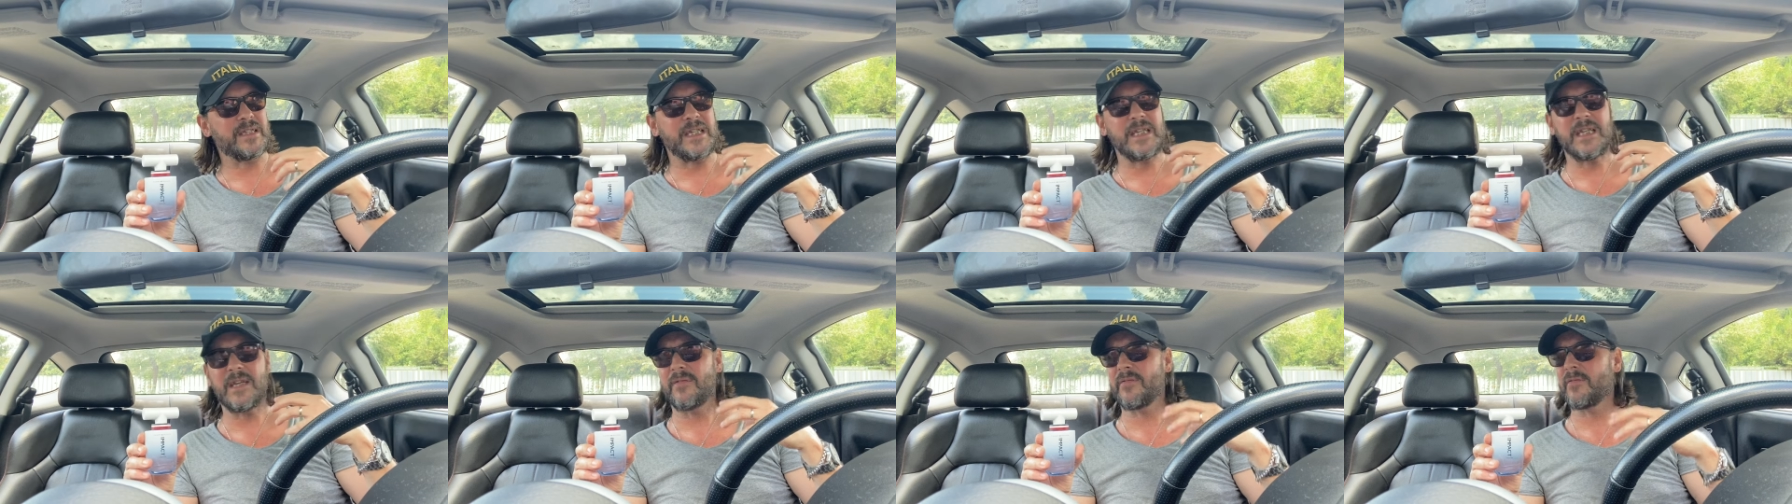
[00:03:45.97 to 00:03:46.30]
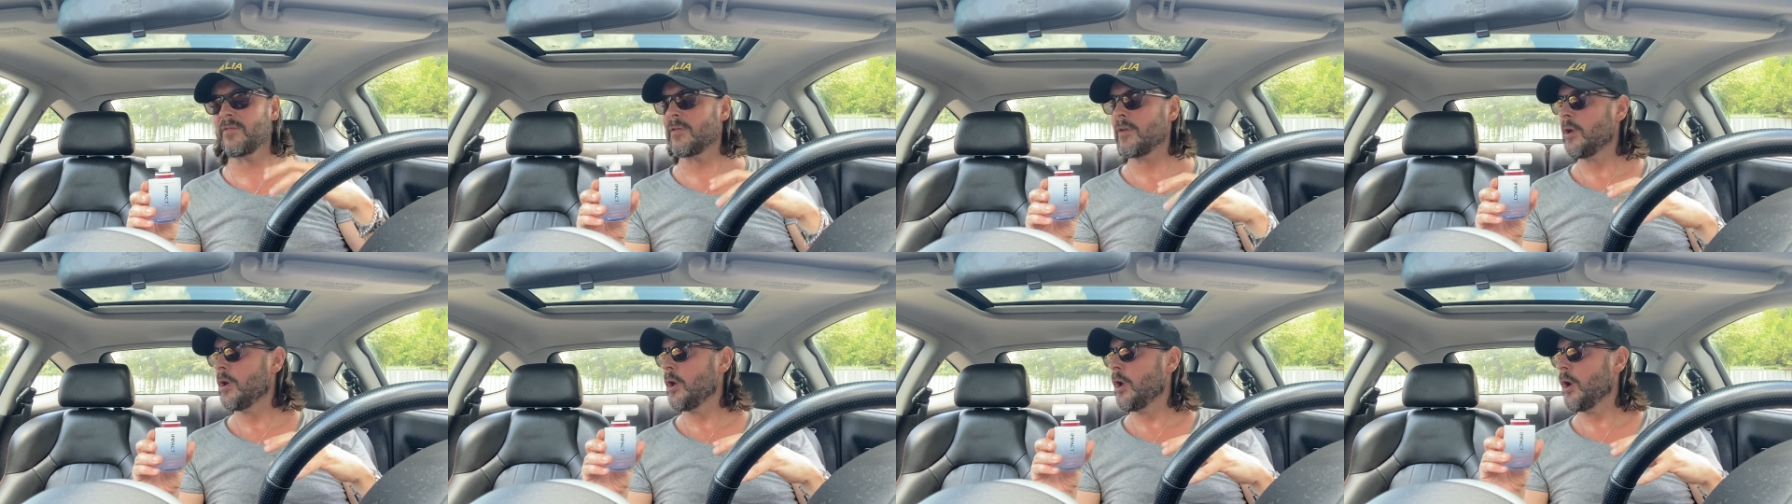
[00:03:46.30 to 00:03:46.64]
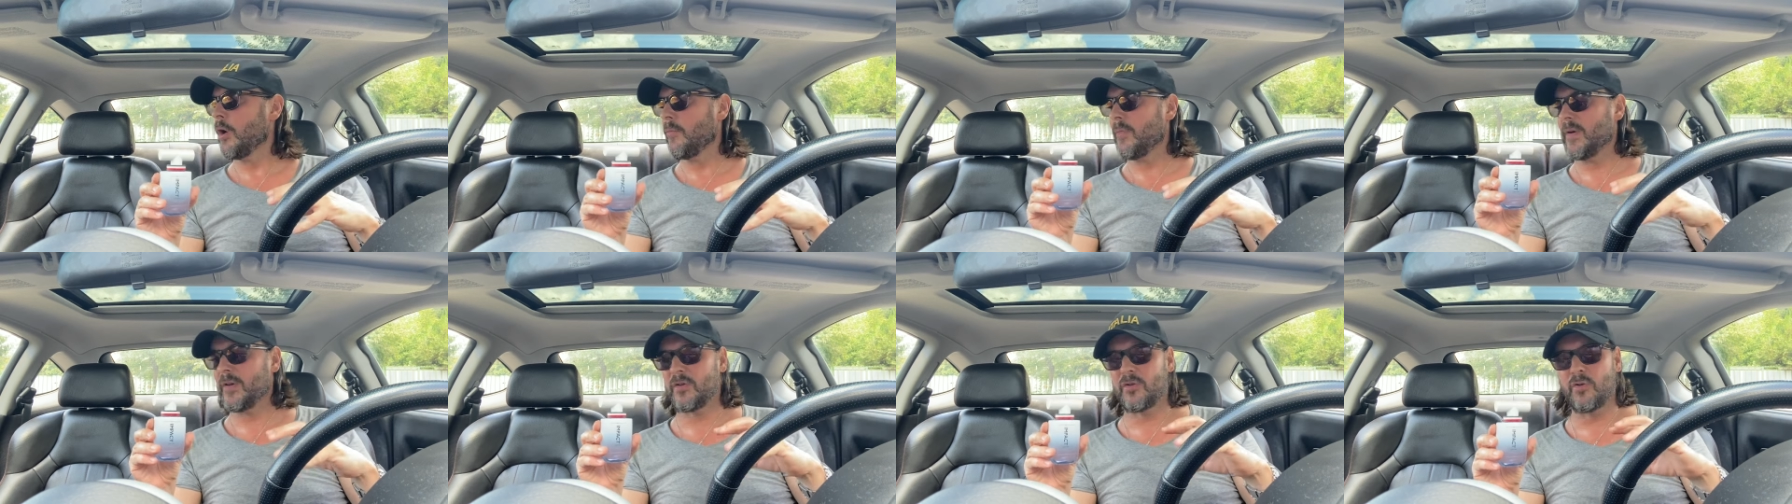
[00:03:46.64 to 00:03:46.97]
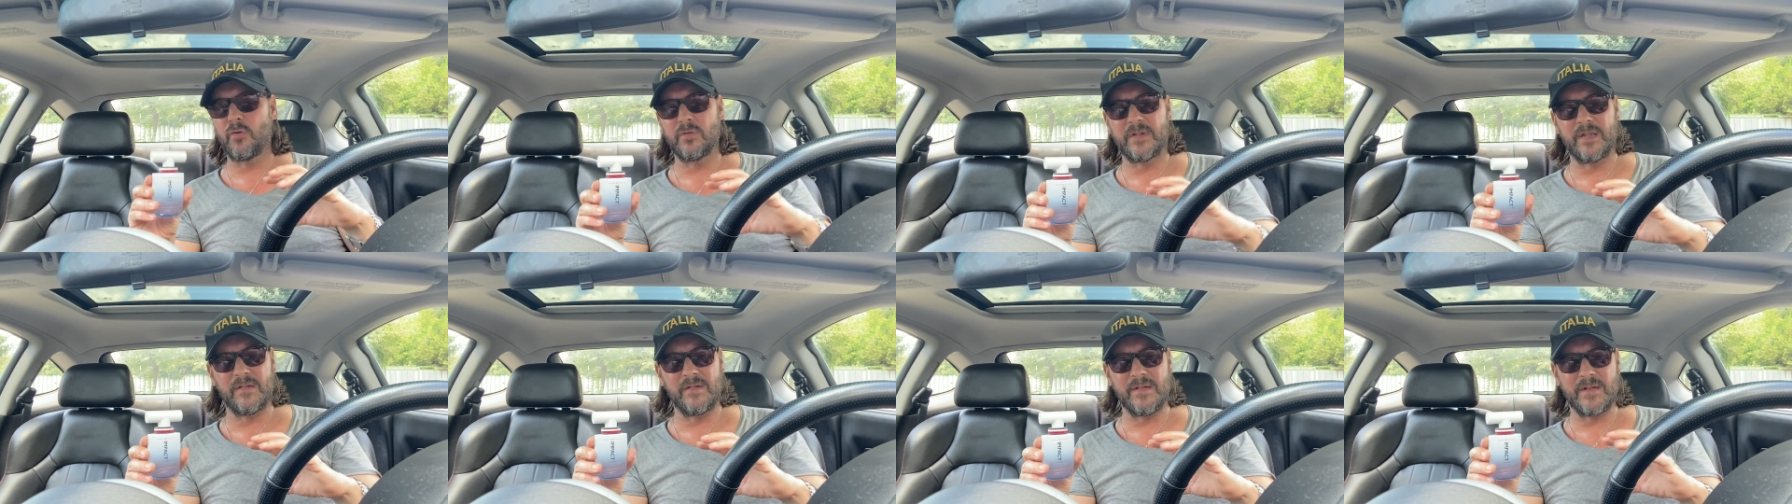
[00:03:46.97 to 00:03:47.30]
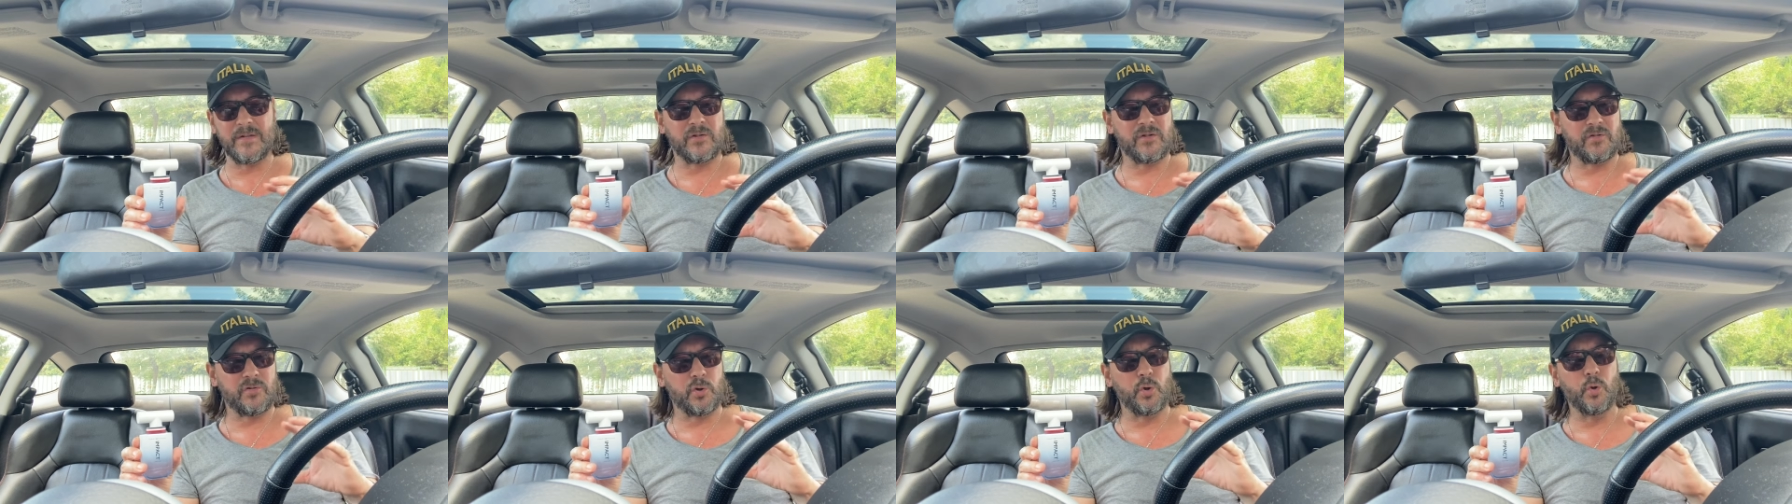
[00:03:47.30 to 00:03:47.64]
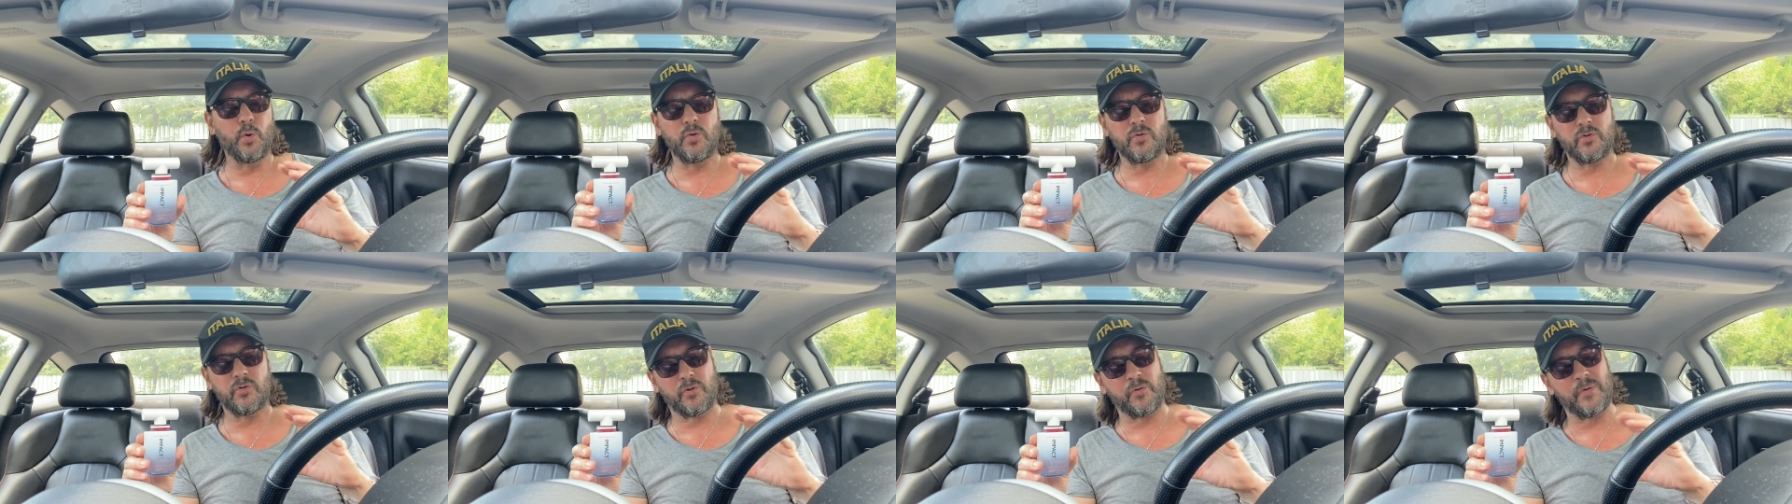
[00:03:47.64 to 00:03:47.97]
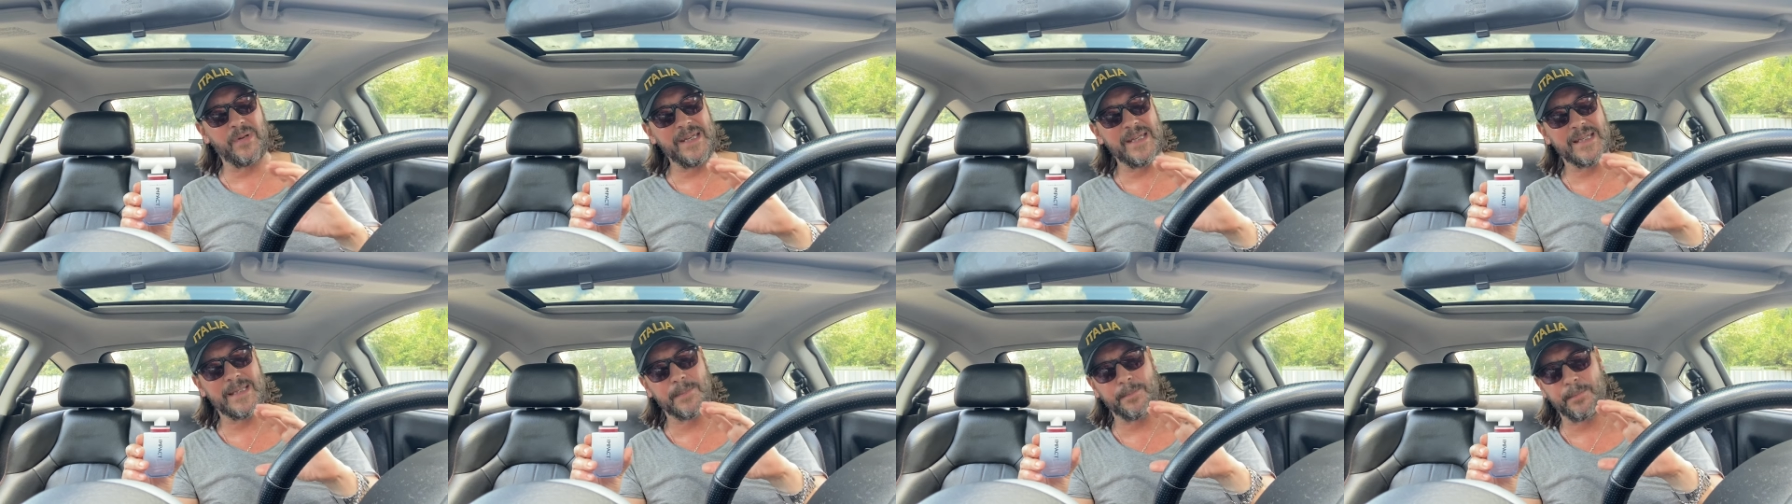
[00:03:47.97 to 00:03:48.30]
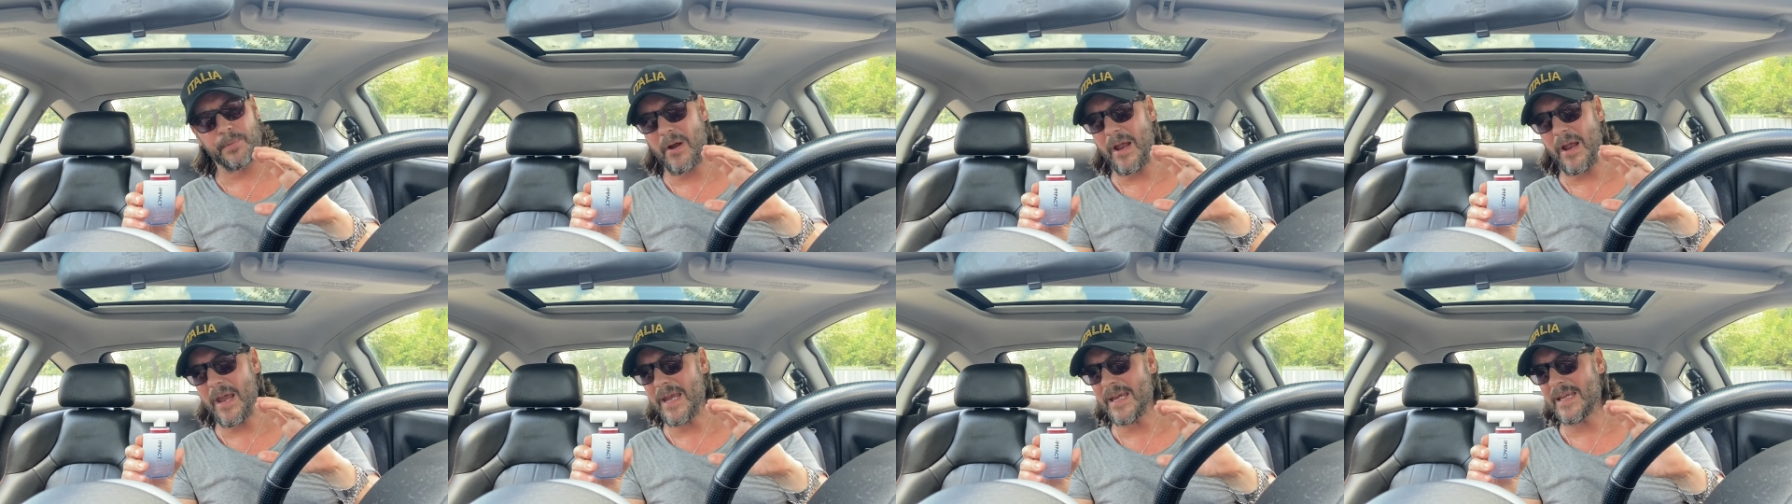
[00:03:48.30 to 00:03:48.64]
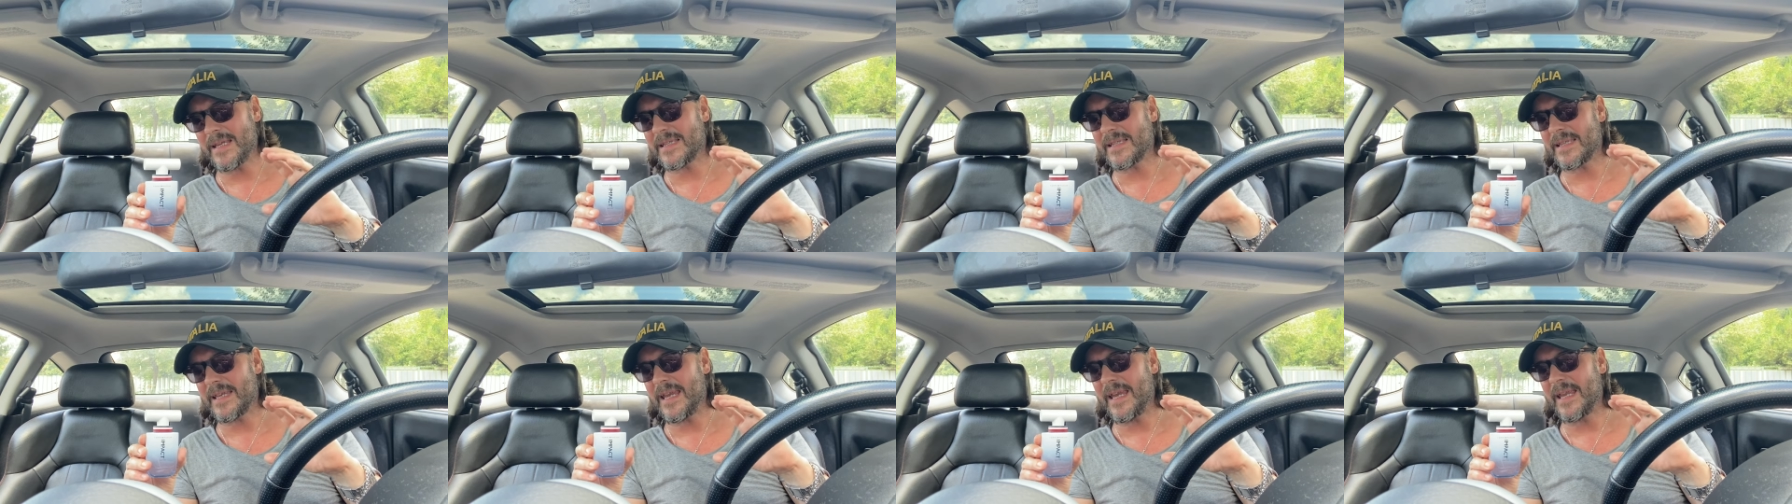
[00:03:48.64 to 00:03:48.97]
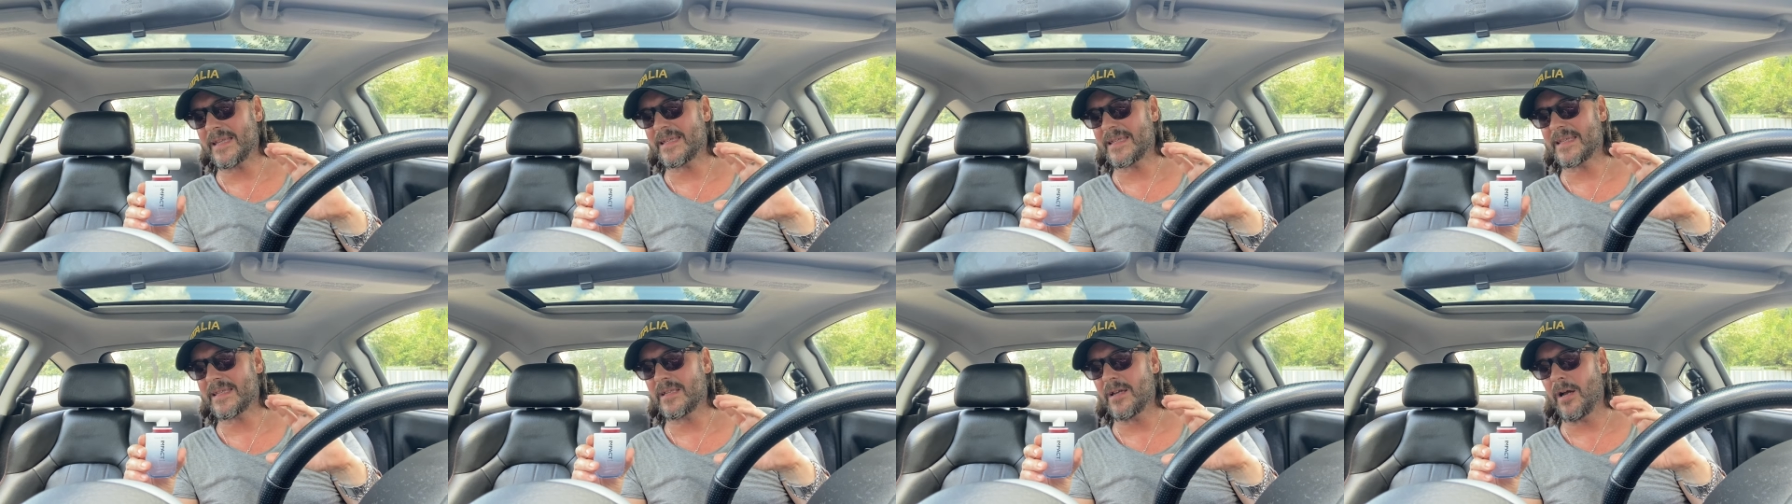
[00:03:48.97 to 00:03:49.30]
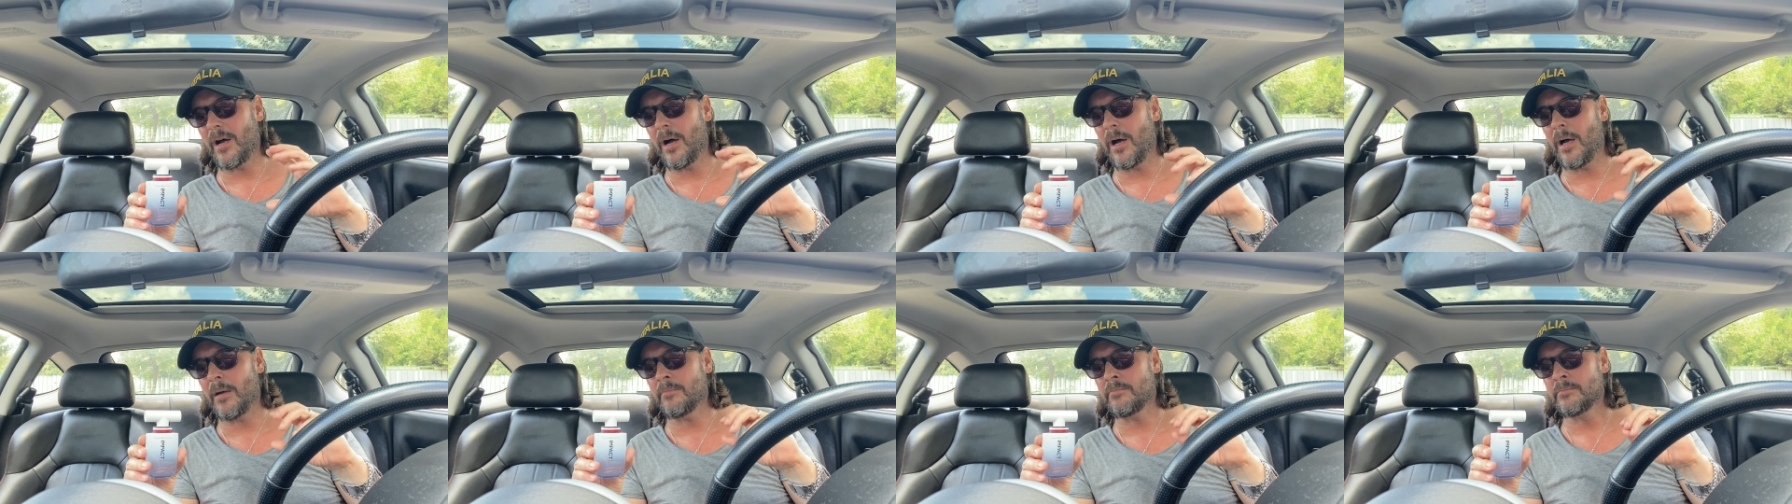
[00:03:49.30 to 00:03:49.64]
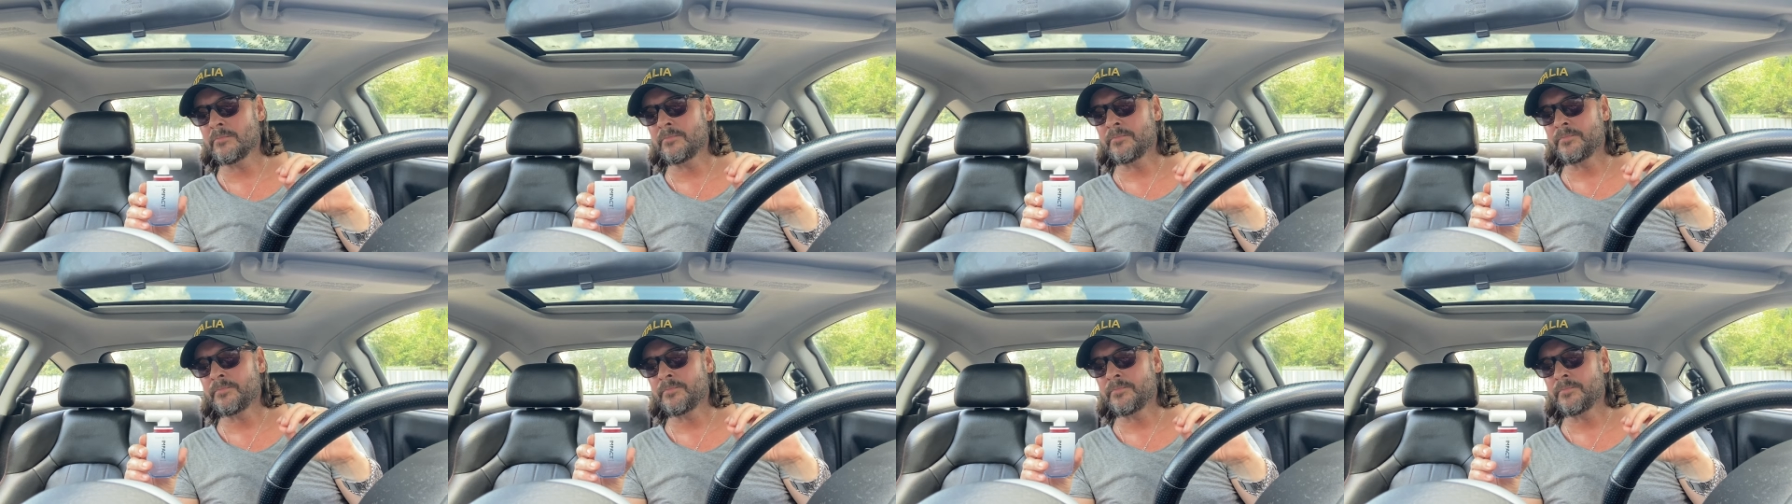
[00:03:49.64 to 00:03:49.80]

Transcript: Even with two, three, two, three sprays, it's um,